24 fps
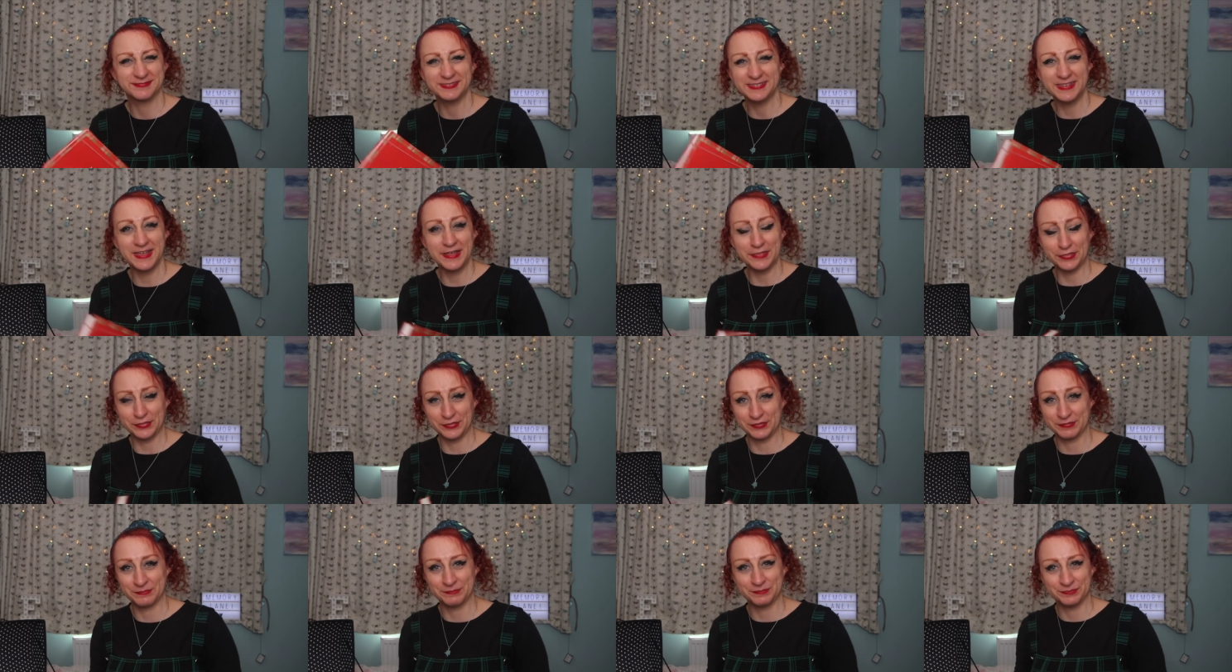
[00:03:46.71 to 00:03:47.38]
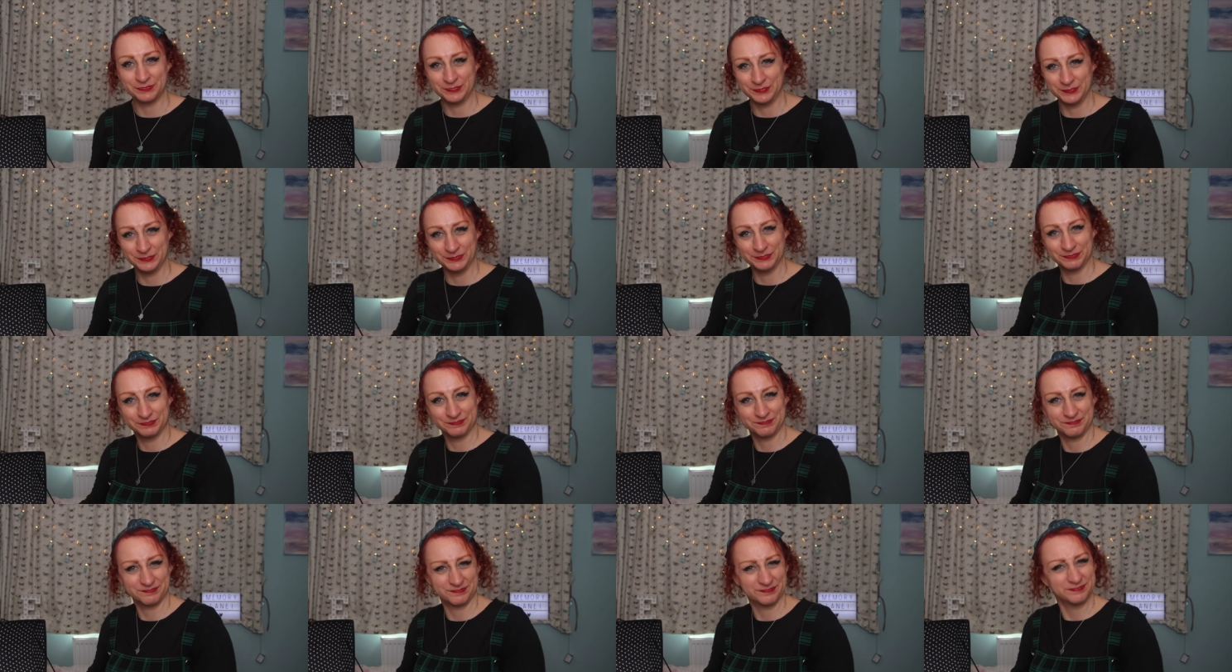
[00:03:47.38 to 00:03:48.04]
Let's,
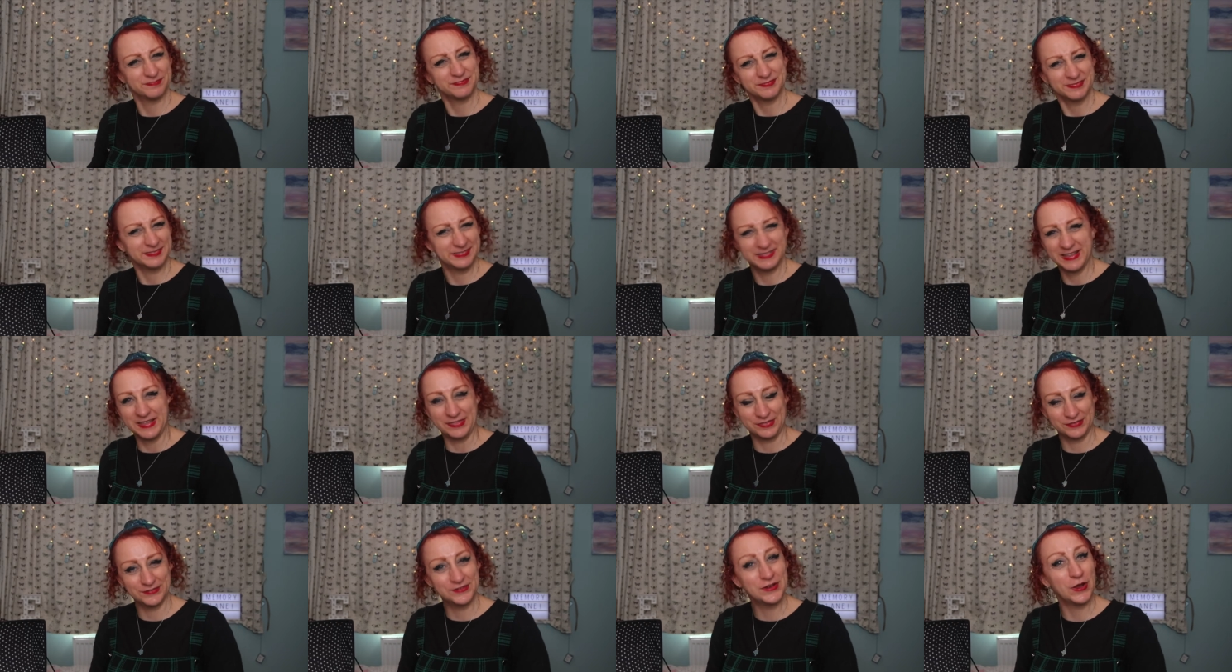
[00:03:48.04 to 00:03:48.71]
let's